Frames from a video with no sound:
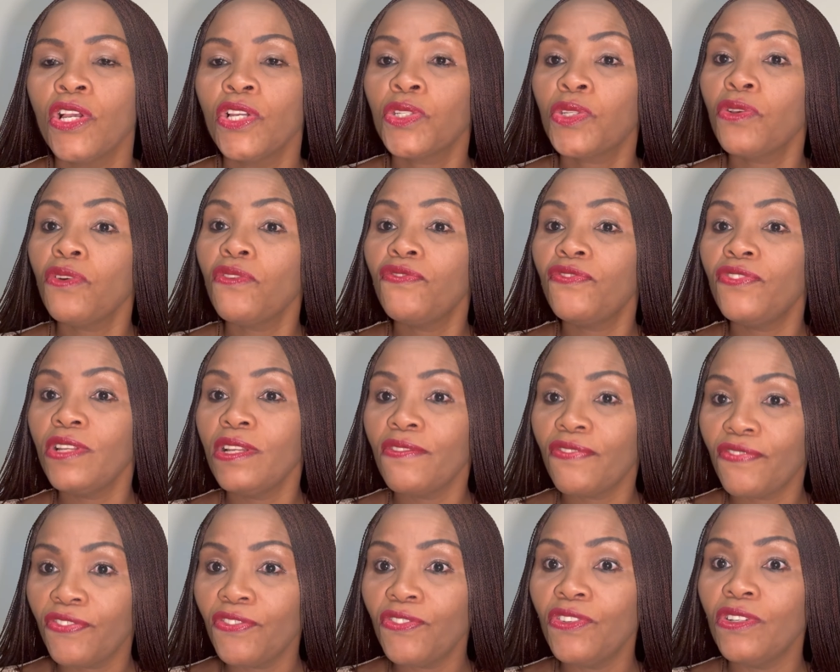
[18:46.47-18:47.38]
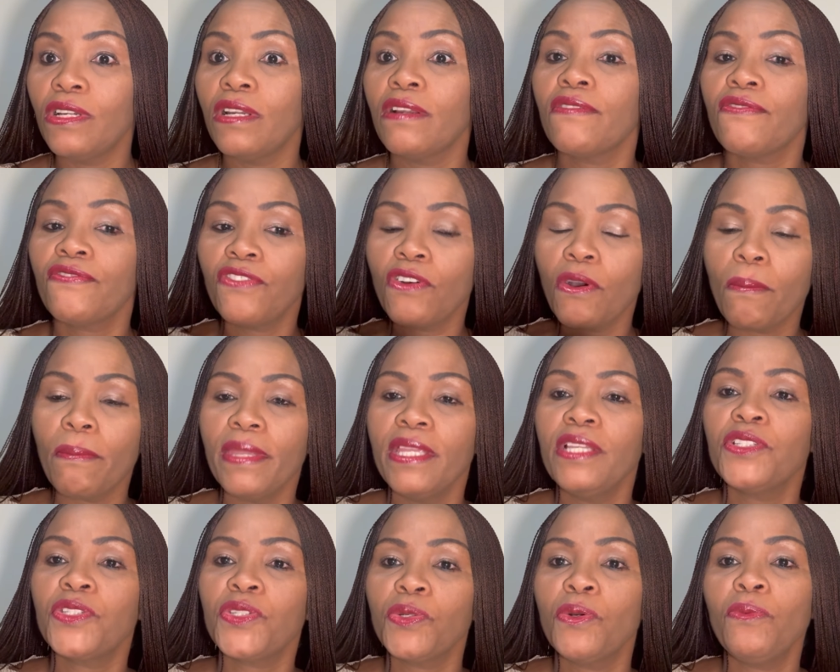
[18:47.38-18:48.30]
to fulfill for
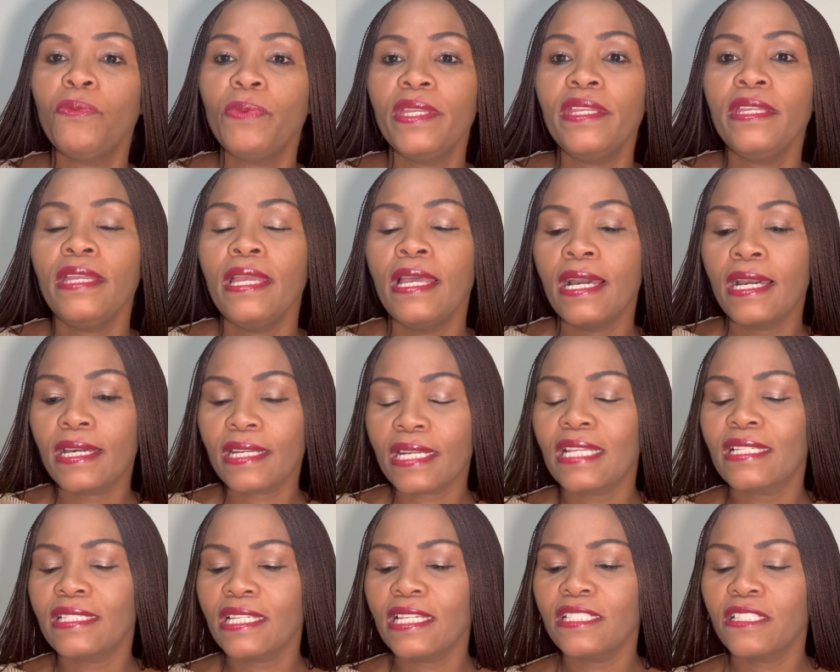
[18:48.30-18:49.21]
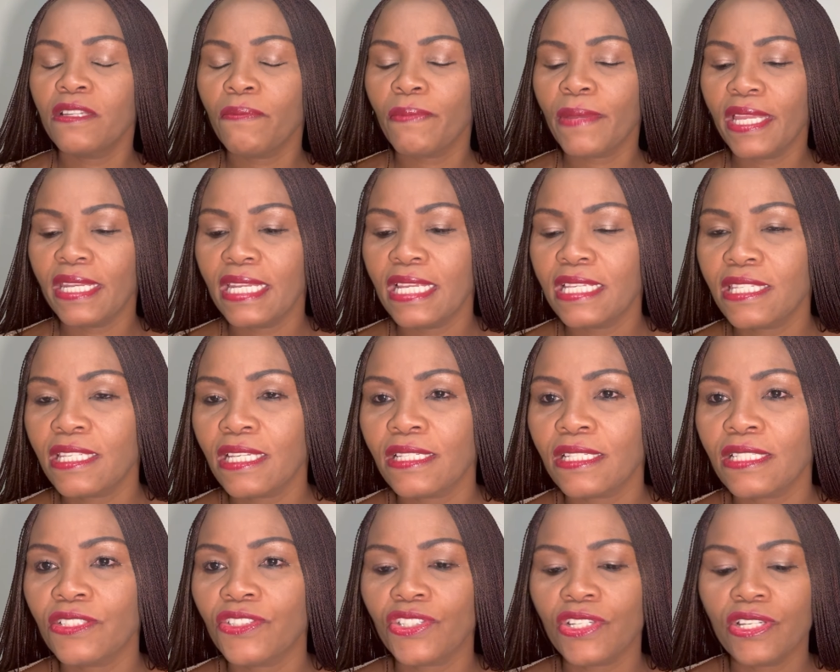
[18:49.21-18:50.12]
me to be granted my nursing
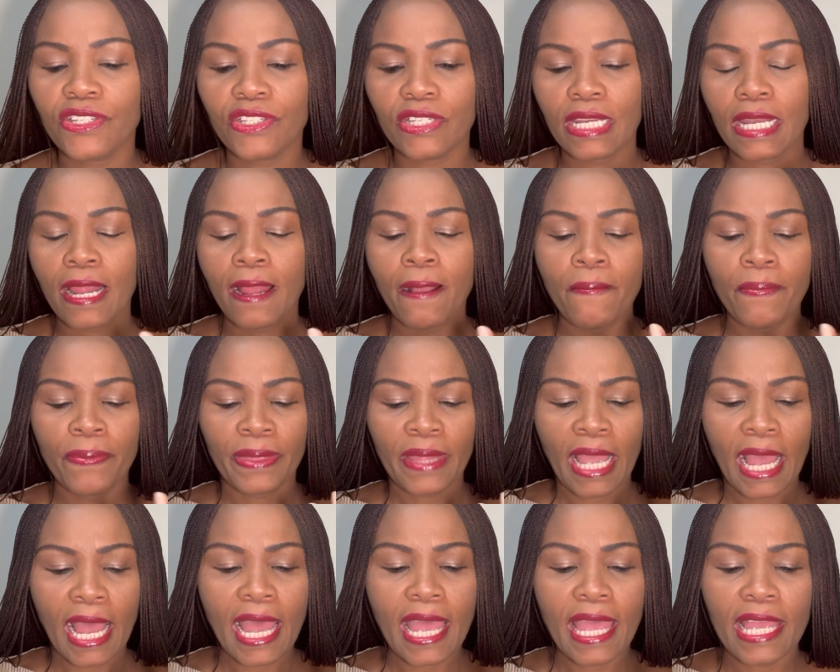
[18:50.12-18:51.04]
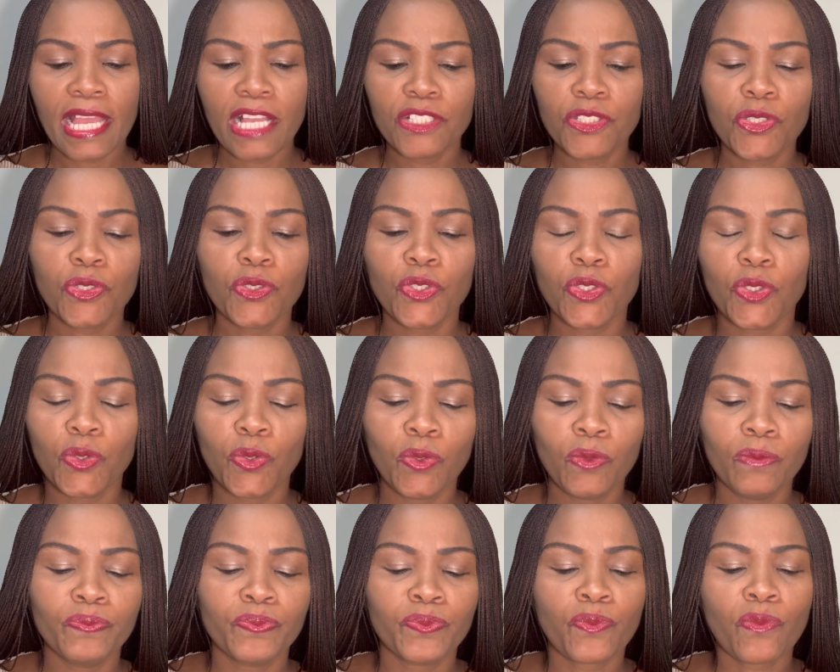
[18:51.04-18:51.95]
registration. I had to
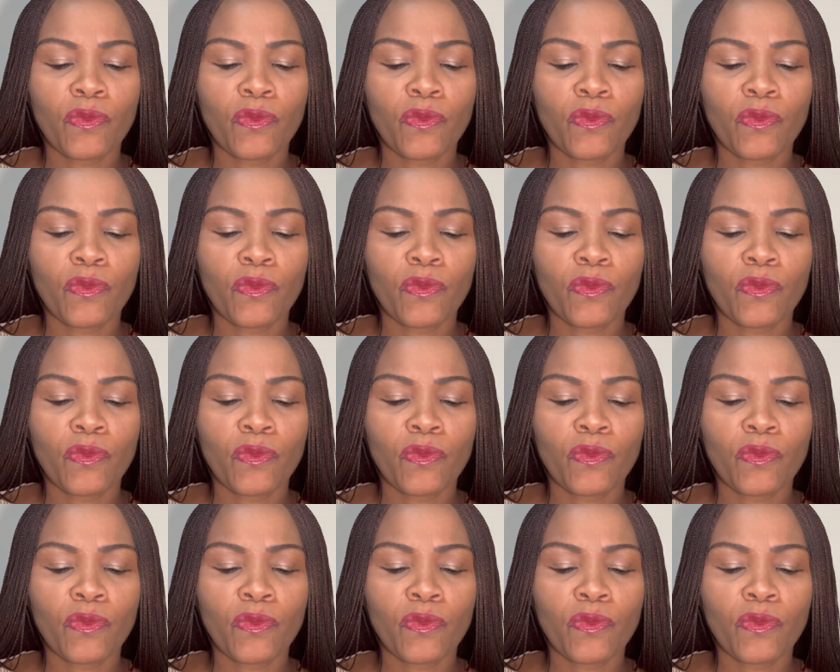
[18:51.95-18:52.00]
do